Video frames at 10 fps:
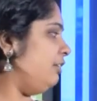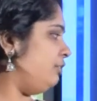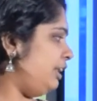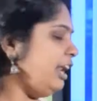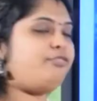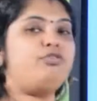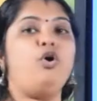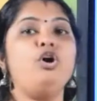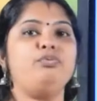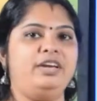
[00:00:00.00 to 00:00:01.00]
there are
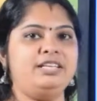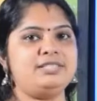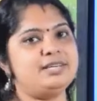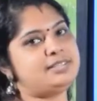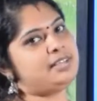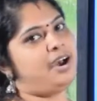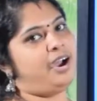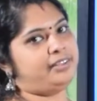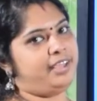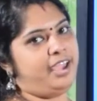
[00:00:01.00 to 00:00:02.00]
four features
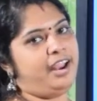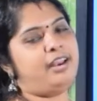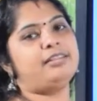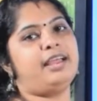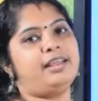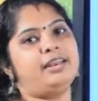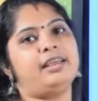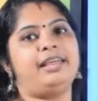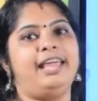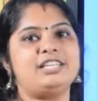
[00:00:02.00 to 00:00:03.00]
are there that are
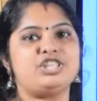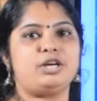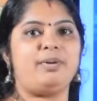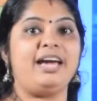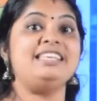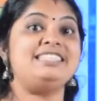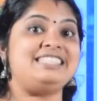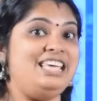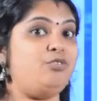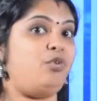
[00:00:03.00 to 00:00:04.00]
created by
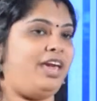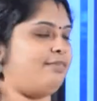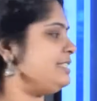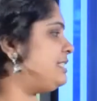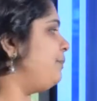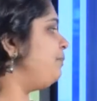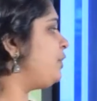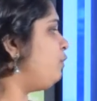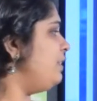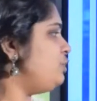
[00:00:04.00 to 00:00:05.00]
sea waves.
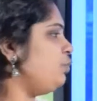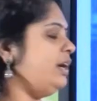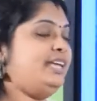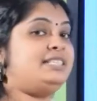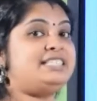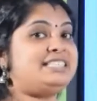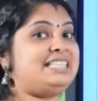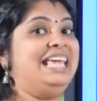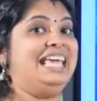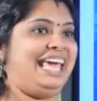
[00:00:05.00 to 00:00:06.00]
First one is
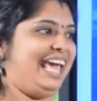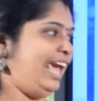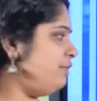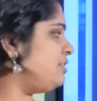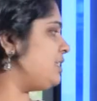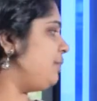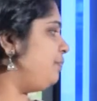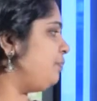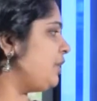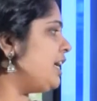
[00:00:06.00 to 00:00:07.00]
sea caves,
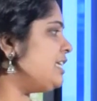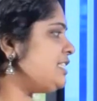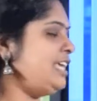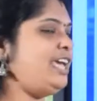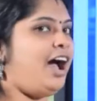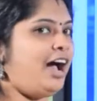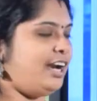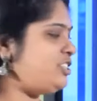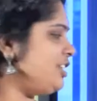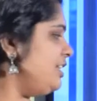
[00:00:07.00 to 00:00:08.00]
sea
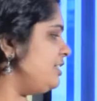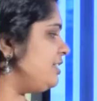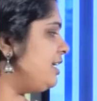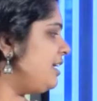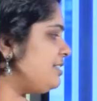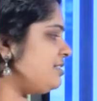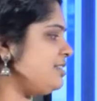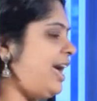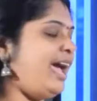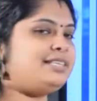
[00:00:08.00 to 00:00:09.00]
arches,
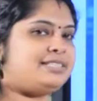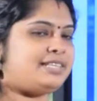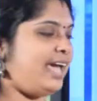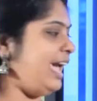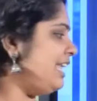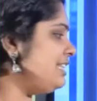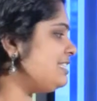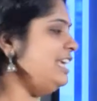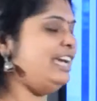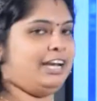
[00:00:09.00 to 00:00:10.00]
stacks, and
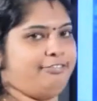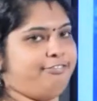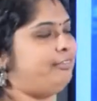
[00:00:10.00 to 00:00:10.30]
sea cliff.